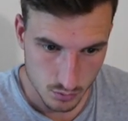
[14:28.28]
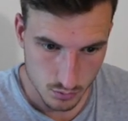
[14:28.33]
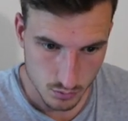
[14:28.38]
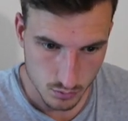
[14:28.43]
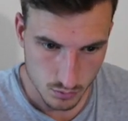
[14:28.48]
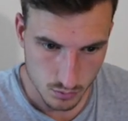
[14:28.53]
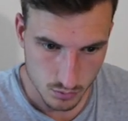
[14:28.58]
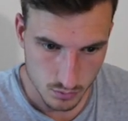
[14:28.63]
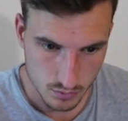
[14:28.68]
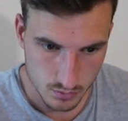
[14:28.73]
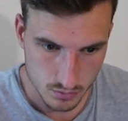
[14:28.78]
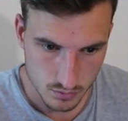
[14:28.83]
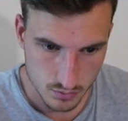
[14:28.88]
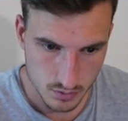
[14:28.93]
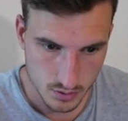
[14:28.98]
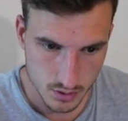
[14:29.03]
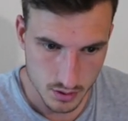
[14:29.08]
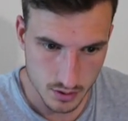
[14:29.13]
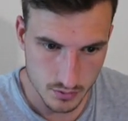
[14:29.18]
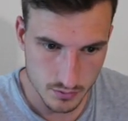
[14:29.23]
oh,
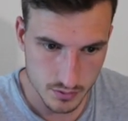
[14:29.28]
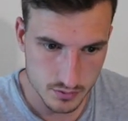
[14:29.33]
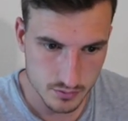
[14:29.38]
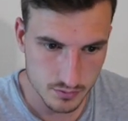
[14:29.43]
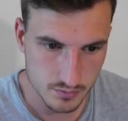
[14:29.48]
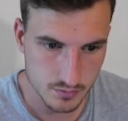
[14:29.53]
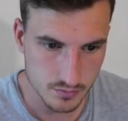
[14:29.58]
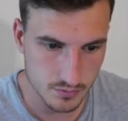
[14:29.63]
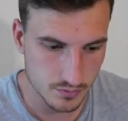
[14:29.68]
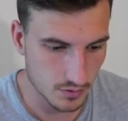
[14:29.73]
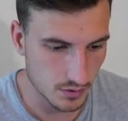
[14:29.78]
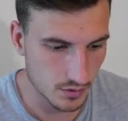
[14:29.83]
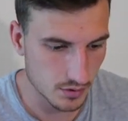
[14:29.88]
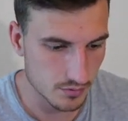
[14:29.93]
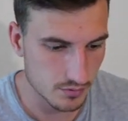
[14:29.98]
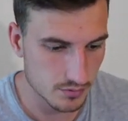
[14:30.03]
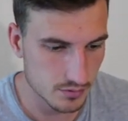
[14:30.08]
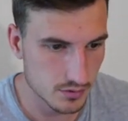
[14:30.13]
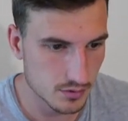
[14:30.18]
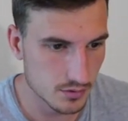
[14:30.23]
yeah, there is
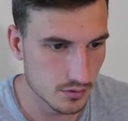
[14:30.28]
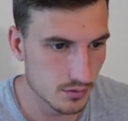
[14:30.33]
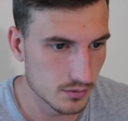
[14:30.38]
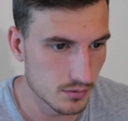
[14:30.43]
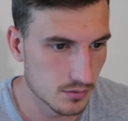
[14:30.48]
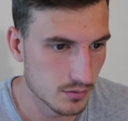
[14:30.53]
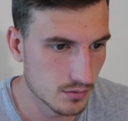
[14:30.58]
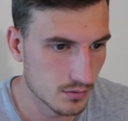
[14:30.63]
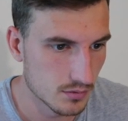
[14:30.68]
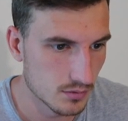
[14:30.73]
5, so